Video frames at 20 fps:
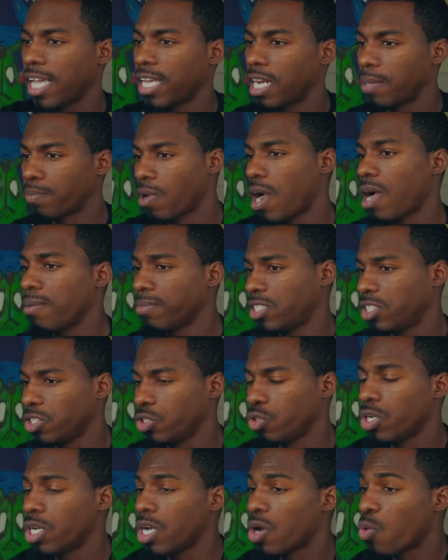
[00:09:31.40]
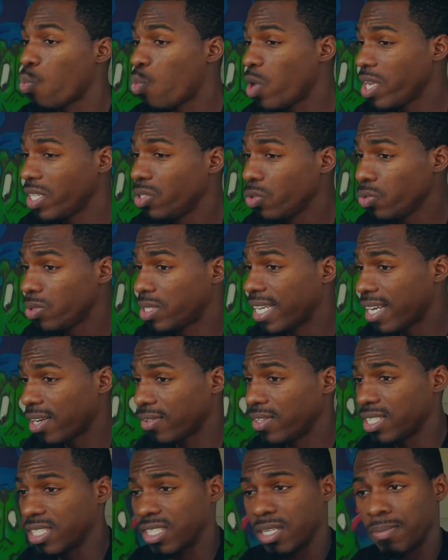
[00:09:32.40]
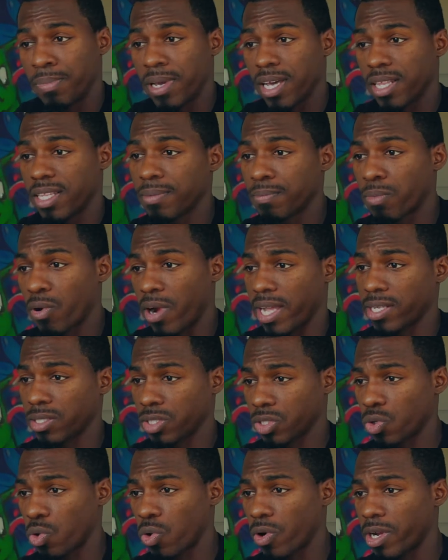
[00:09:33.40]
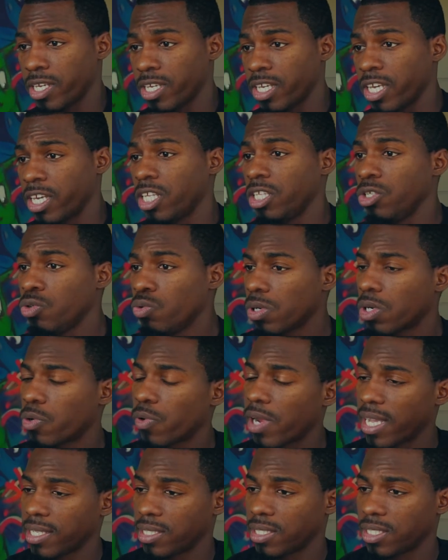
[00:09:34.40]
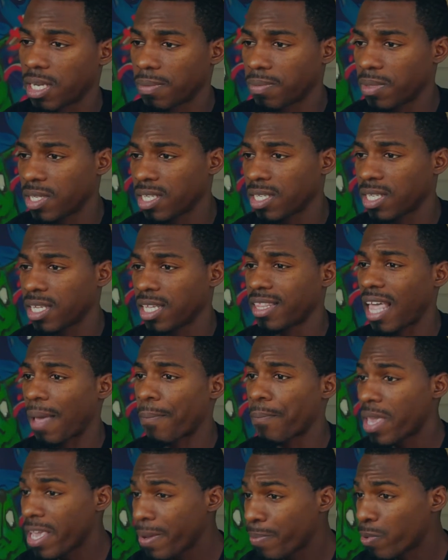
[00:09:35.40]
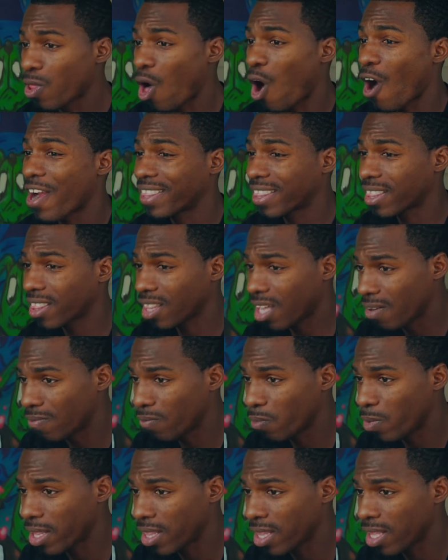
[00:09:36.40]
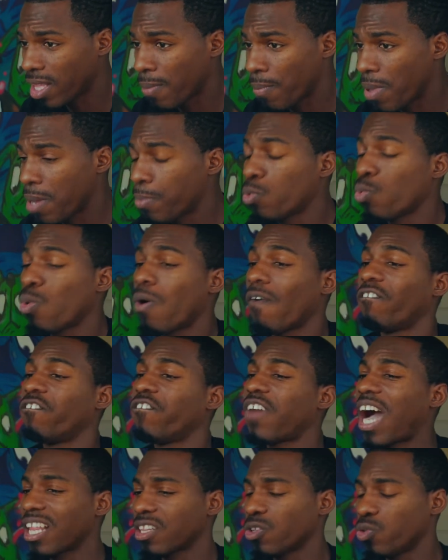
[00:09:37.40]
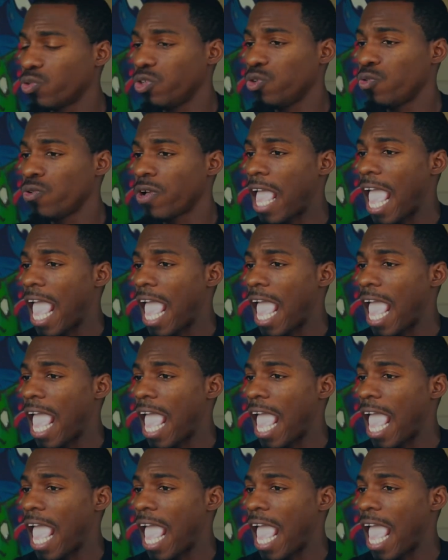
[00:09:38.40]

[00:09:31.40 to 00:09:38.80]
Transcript: And I promise you, when you tell this compelling brand story, you will create something that people are in love with, people will follow you,